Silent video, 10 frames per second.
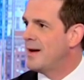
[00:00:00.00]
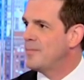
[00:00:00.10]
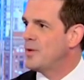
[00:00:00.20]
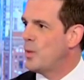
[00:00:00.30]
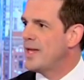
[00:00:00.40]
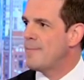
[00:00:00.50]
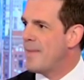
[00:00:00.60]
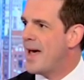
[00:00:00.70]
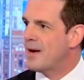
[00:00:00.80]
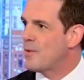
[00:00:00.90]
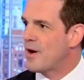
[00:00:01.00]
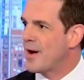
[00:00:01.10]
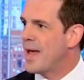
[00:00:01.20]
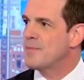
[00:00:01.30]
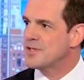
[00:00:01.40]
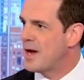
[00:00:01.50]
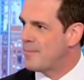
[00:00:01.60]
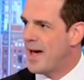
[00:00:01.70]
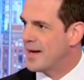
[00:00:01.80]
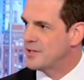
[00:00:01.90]
We get mad when our Amazon
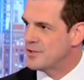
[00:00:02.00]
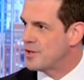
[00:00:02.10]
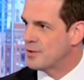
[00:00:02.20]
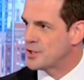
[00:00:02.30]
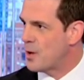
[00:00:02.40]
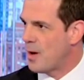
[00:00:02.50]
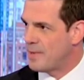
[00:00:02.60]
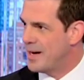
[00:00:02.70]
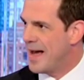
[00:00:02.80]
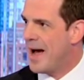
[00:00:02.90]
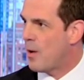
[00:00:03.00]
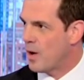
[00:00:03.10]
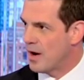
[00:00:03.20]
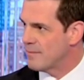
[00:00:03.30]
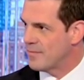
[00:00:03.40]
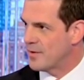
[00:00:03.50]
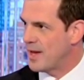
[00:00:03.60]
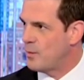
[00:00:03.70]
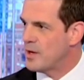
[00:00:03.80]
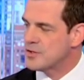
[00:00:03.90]
packages don't show up in an hour.
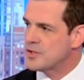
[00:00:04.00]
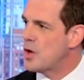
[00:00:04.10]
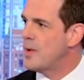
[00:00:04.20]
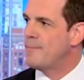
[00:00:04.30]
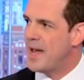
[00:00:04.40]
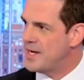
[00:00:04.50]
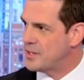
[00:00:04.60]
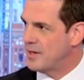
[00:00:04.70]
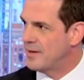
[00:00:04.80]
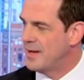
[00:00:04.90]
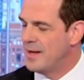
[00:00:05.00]
Okay, we are so impatient.